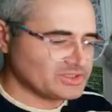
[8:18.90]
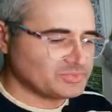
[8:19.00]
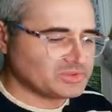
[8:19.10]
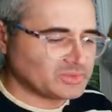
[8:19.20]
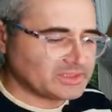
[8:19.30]

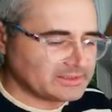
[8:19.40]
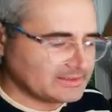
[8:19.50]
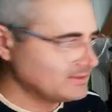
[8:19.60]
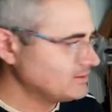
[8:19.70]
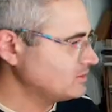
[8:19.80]
between
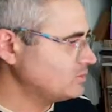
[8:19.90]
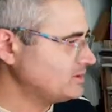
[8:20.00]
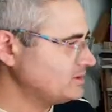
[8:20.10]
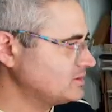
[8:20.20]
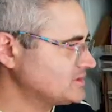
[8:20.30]

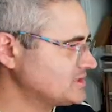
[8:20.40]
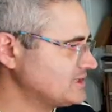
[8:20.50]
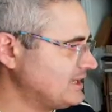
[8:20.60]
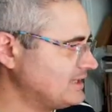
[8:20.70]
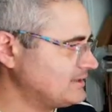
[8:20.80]
Windows
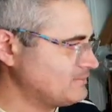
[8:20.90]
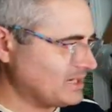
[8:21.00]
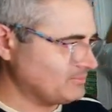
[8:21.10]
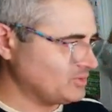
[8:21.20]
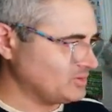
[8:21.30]
and
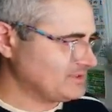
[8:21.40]
MacBook.